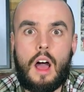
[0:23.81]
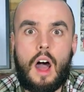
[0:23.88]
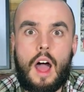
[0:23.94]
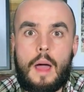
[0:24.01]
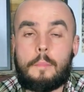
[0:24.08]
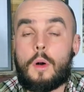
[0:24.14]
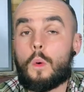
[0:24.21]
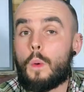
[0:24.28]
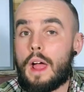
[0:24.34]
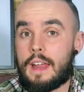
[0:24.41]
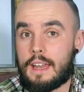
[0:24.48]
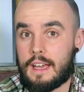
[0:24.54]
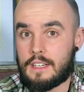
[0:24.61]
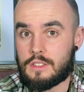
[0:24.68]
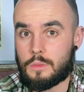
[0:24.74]
I am away
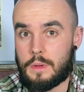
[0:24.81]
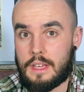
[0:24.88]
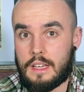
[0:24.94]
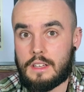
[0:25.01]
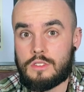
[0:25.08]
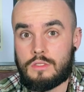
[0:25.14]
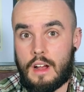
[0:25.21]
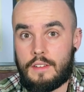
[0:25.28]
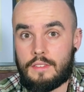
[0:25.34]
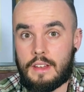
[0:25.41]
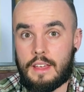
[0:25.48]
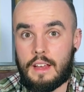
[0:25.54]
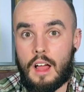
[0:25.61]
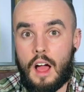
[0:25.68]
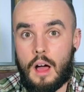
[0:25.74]
next week,
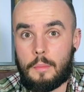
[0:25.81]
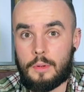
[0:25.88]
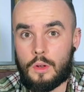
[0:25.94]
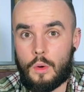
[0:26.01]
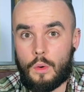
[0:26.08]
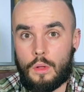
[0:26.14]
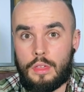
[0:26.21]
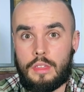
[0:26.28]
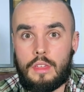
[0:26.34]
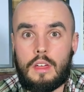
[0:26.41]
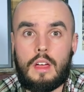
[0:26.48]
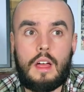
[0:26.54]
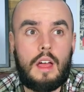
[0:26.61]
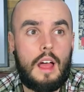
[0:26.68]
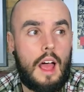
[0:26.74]
travelling up north,